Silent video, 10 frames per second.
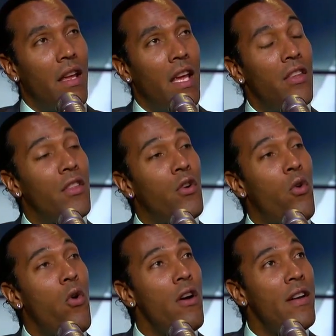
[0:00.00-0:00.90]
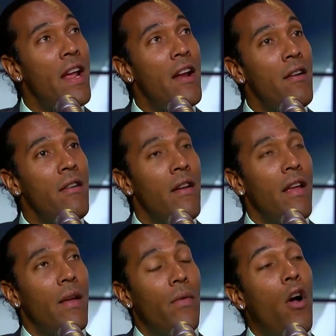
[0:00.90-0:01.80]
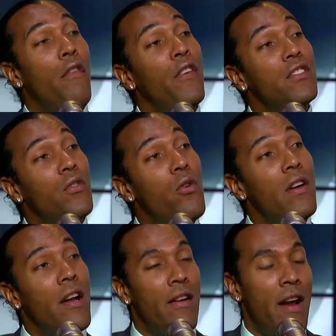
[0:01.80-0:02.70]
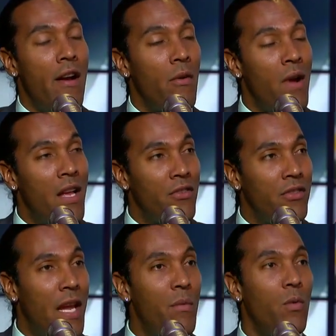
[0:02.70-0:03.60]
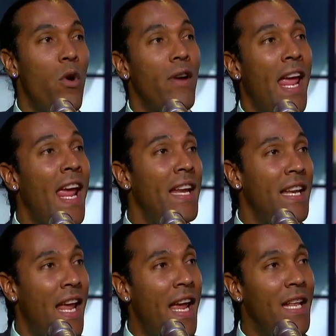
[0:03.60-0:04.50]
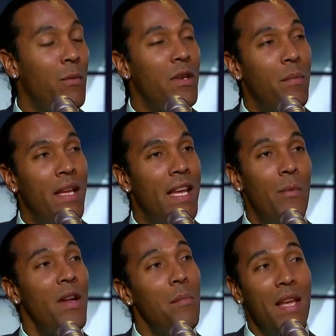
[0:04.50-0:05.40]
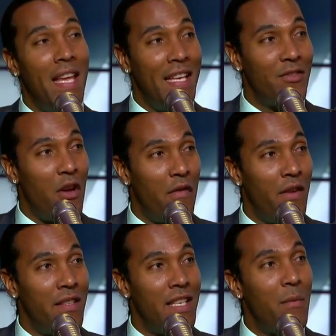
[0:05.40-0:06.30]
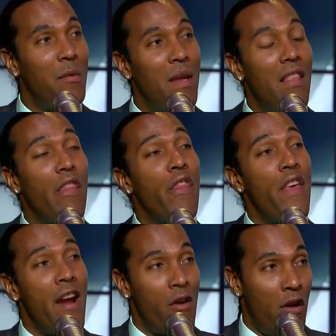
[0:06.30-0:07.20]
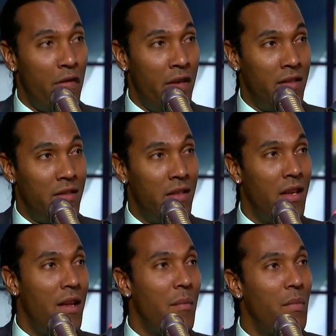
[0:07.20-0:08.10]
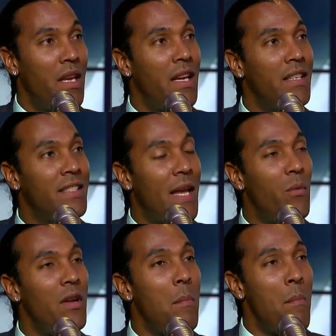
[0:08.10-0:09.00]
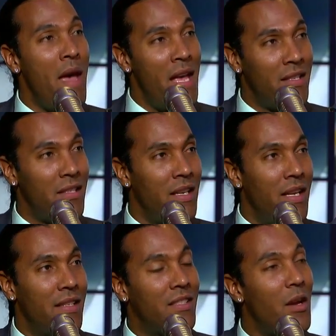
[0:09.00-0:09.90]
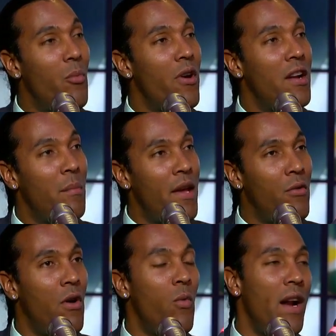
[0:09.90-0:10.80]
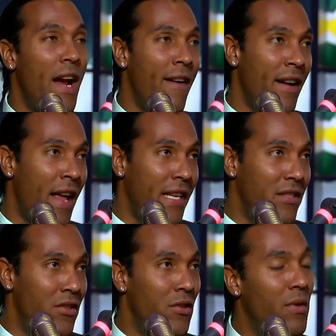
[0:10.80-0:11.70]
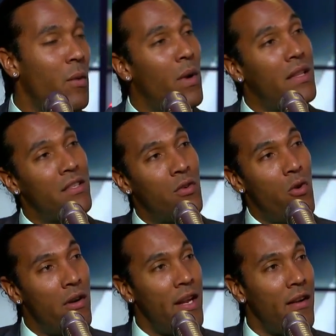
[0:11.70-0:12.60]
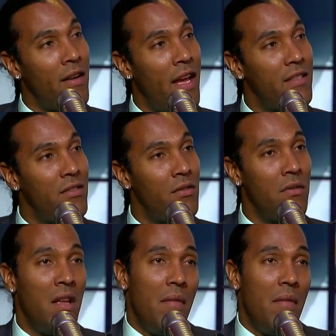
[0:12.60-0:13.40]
and the coordinator, the offensive coordinator, and Aaron Rodgers, they would work hand in hand. It wouldn't be his offense; it would be their offense. Because they would mesh somewhere in the middle on what Aaron likes to do and what this coordinator likes to do.